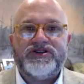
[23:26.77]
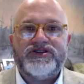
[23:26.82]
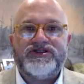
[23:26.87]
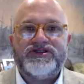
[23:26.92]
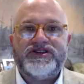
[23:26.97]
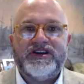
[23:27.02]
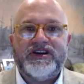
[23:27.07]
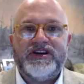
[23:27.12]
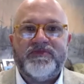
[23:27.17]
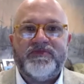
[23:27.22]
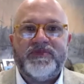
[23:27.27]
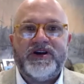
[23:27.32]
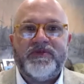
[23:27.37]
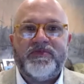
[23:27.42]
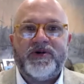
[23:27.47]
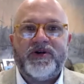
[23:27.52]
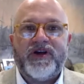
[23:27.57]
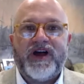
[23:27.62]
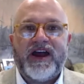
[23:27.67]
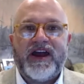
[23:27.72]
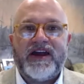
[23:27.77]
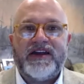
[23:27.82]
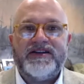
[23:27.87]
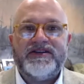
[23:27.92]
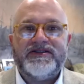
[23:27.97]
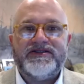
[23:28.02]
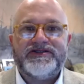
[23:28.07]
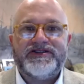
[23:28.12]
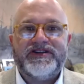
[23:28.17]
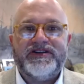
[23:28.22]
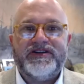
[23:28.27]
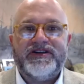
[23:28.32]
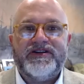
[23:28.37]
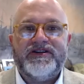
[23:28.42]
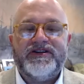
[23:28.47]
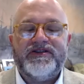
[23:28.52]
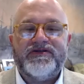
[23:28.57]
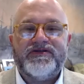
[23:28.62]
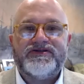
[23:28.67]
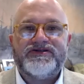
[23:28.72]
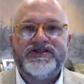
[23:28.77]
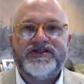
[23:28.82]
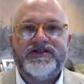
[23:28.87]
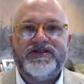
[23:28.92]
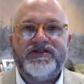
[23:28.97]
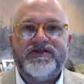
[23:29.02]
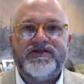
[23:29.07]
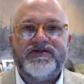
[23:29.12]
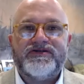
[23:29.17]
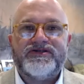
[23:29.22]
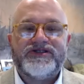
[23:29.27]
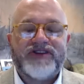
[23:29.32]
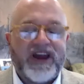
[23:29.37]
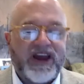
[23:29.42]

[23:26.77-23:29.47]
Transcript: see people I hadn't seen in years and years.